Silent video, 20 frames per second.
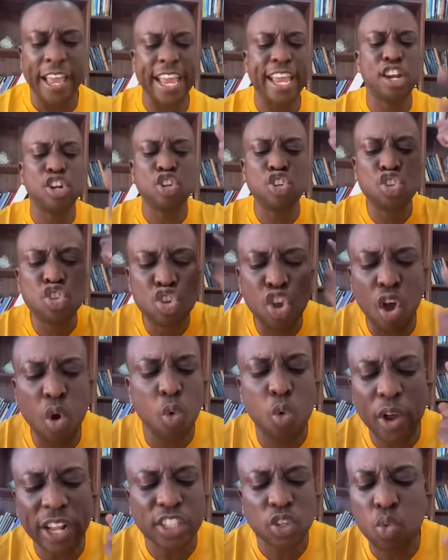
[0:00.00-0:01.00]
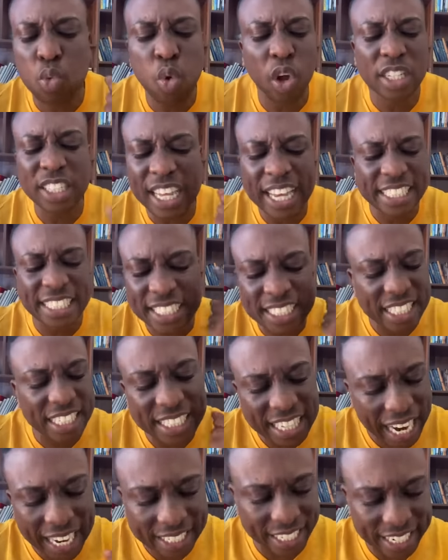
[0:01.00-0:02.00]
He knoweth what is in
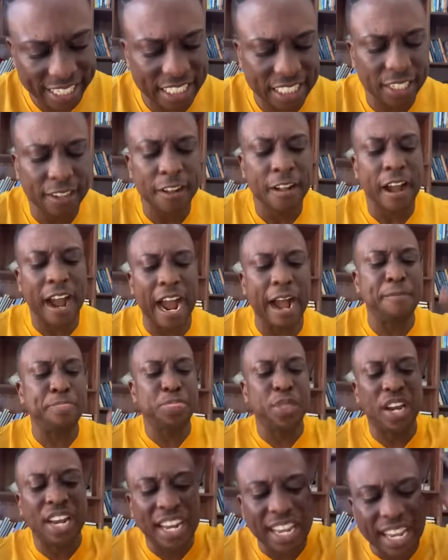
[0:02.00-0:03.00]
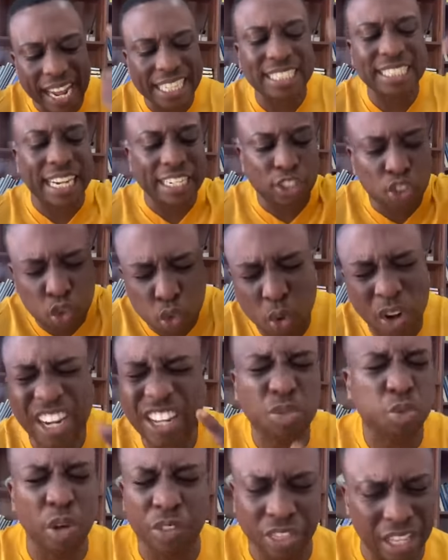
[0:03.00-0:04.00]
the darkness, and the light that
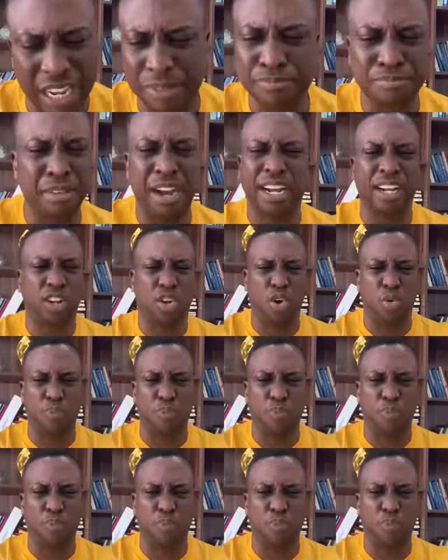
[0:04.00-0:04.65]
dwelleth with them.